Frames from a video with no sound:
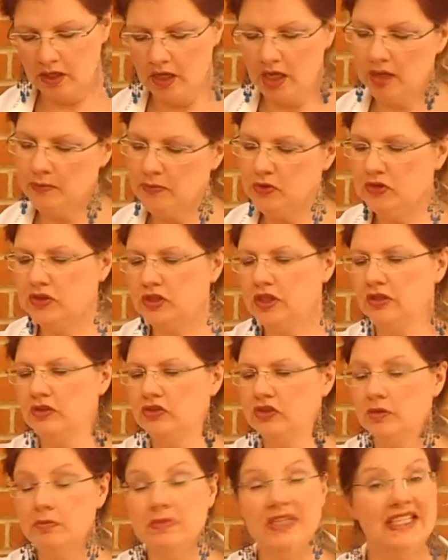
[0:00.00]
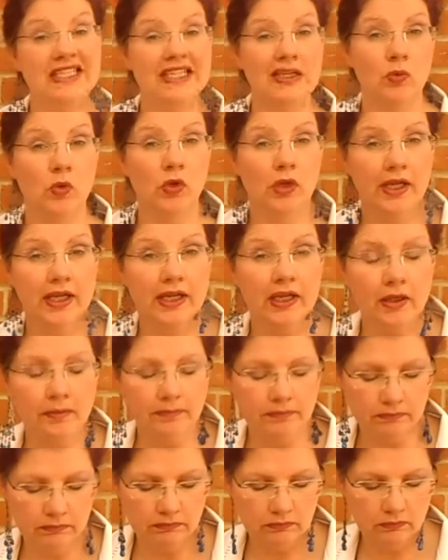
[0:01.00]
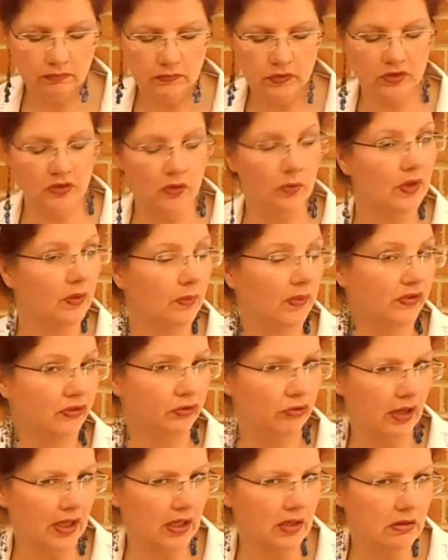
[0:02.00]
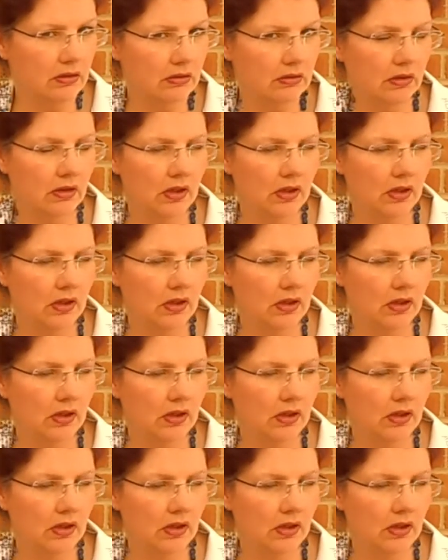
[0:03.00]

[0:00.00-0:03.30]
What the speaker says: I'm using some knitting wool here. Does it work with string?